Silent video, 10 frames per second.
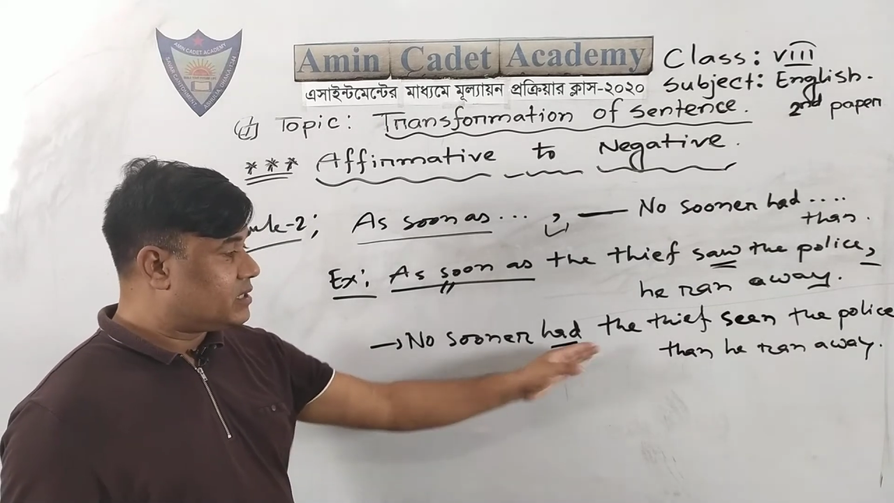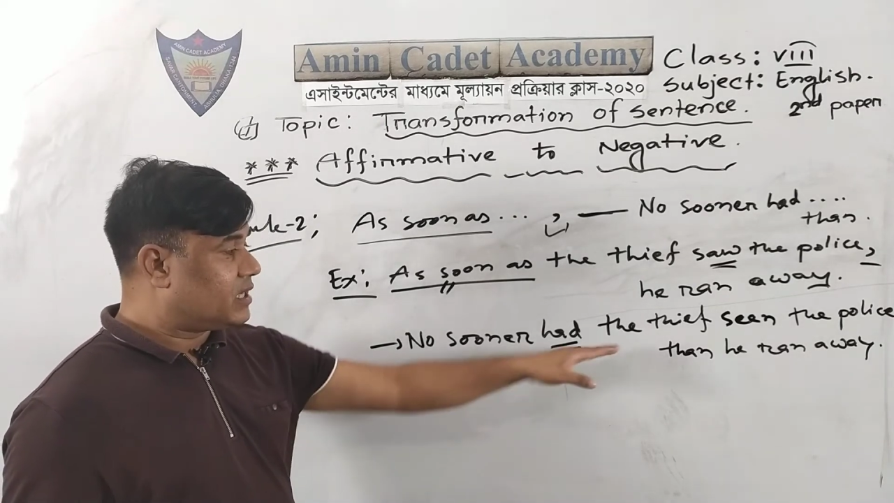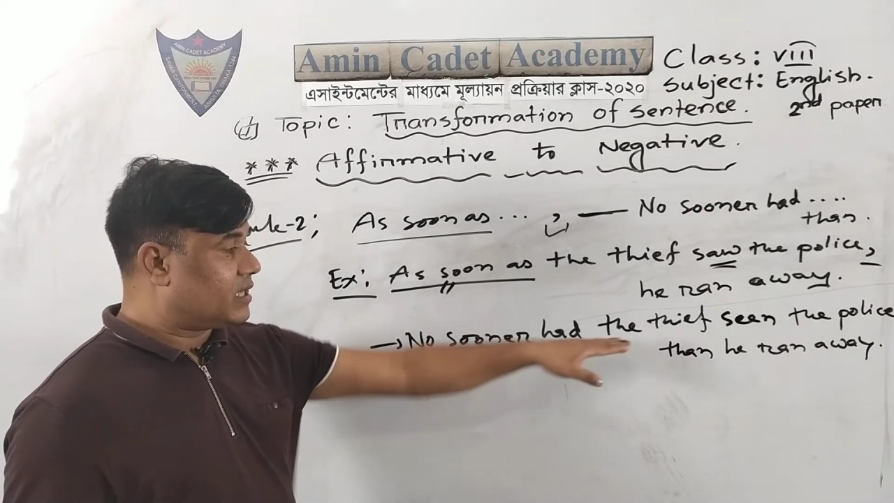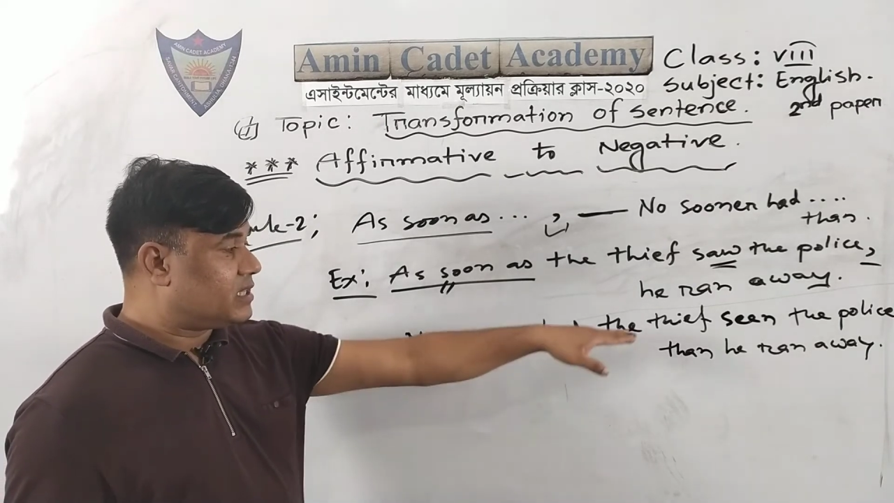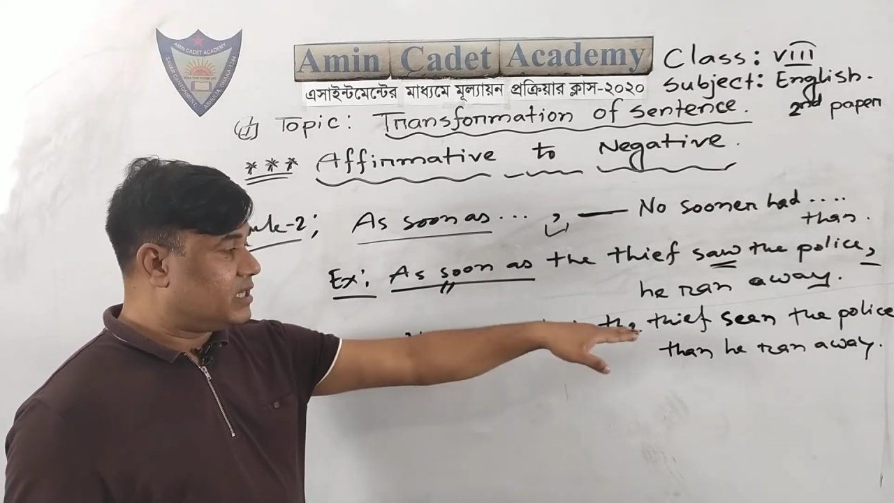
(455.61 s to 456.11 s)

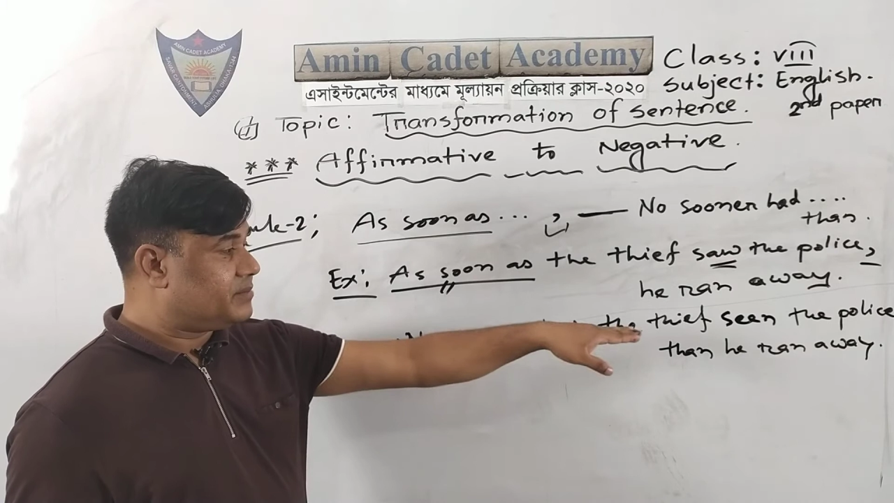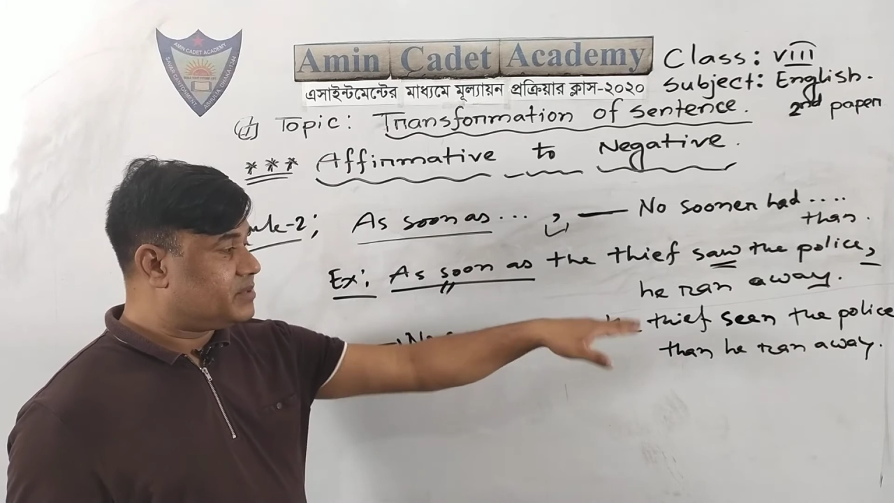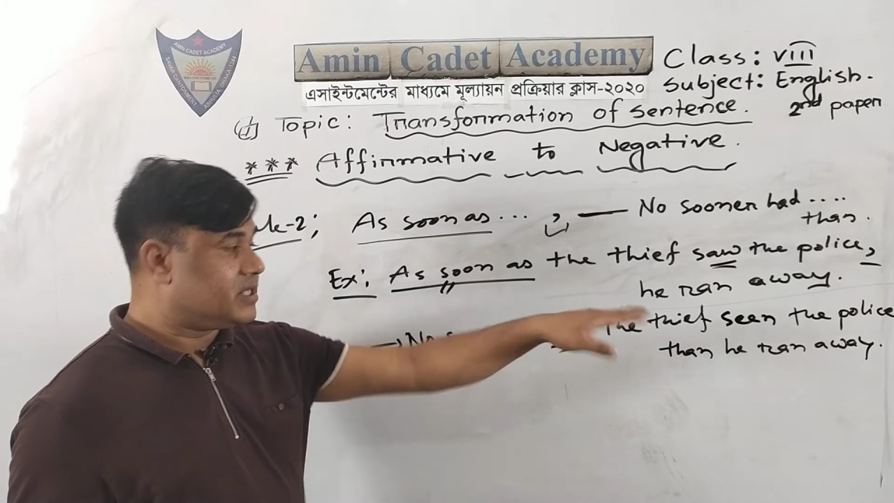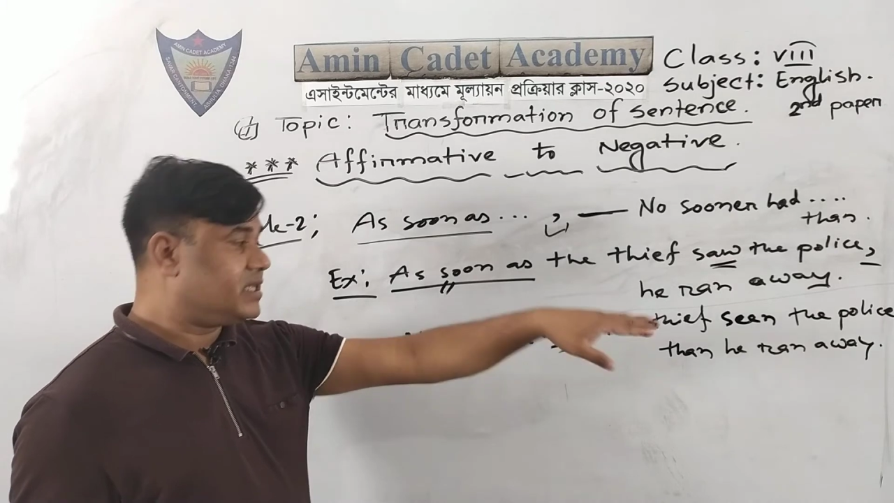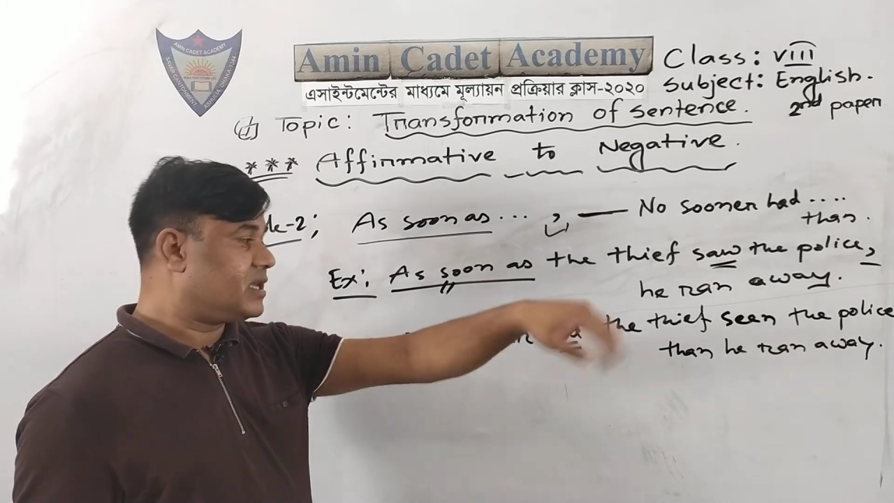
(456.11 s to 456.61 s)
the thief
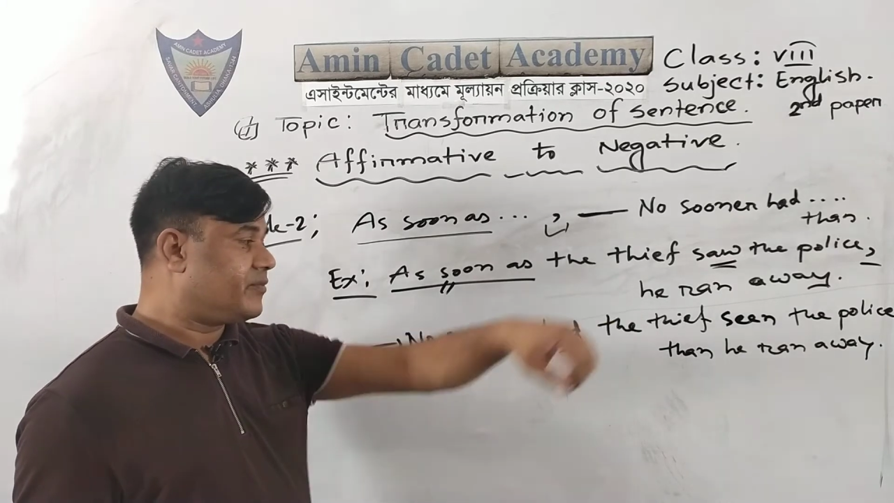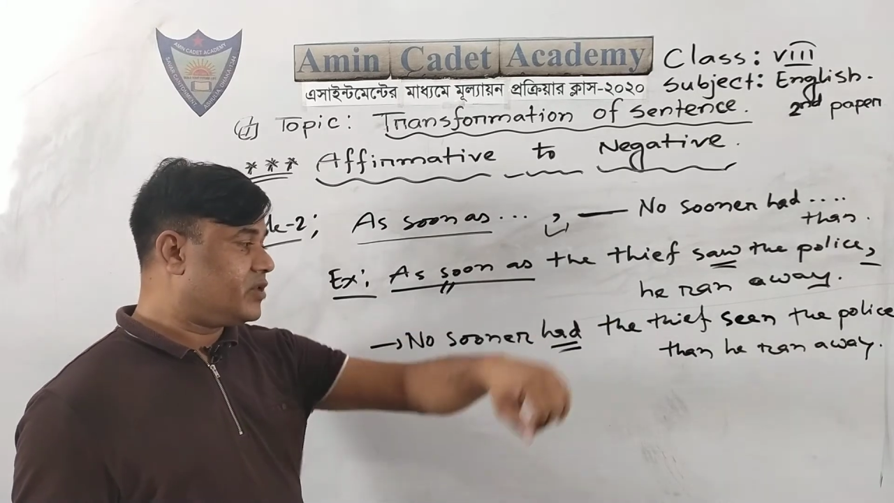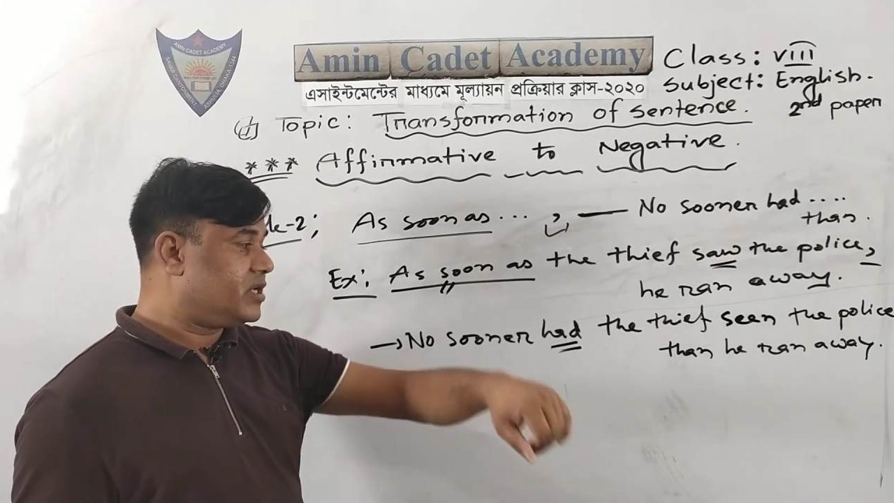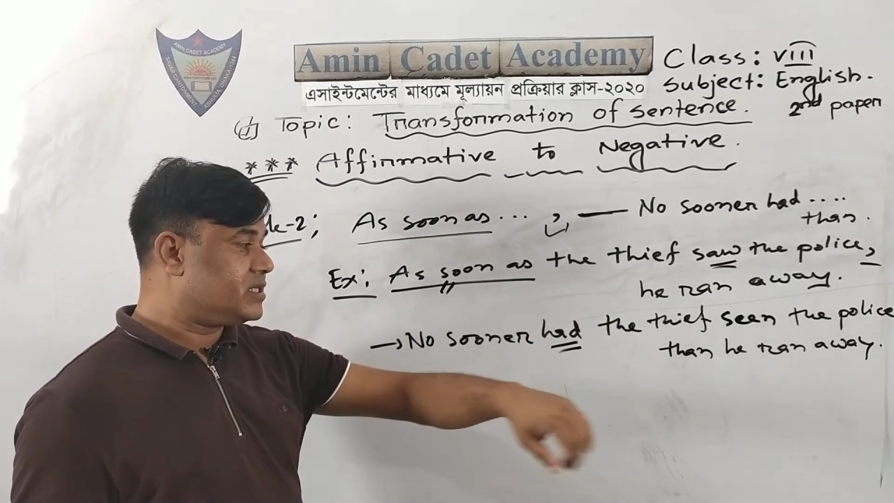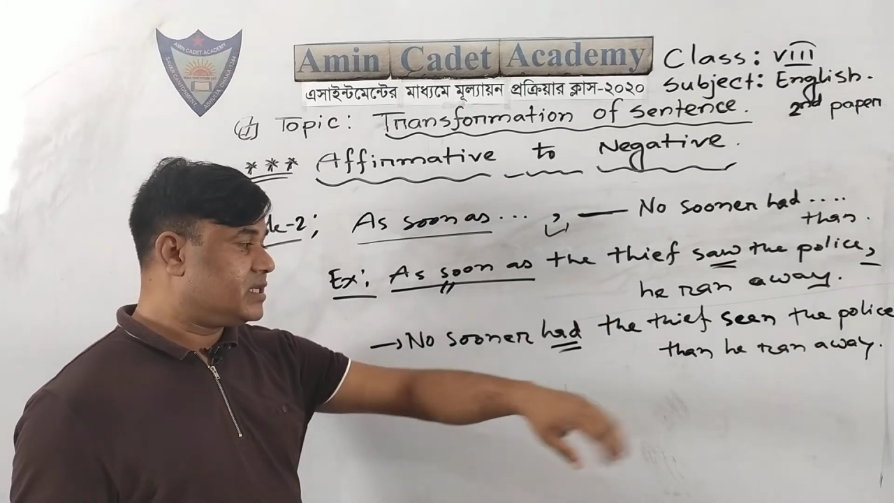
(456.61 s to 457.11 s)
seen the
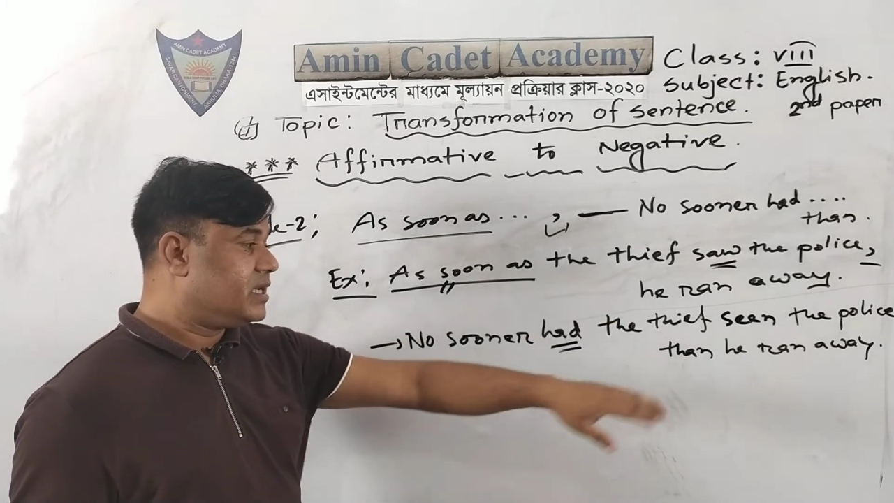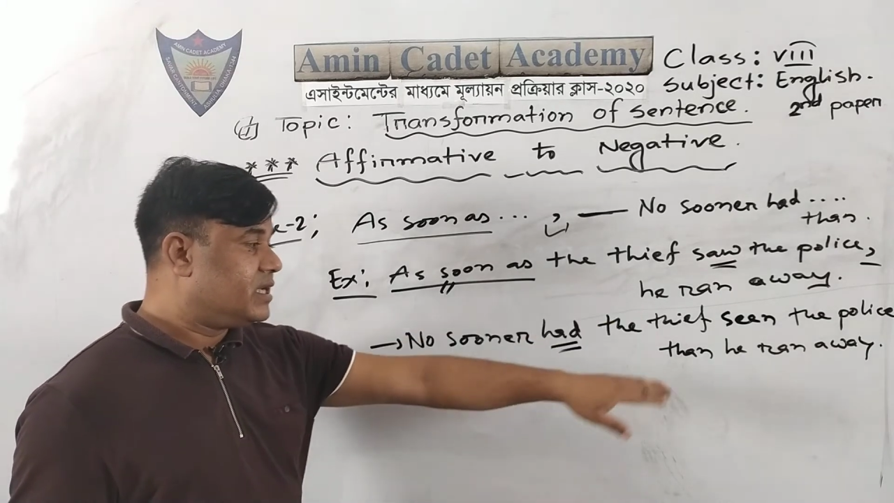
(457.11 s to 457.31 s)
police,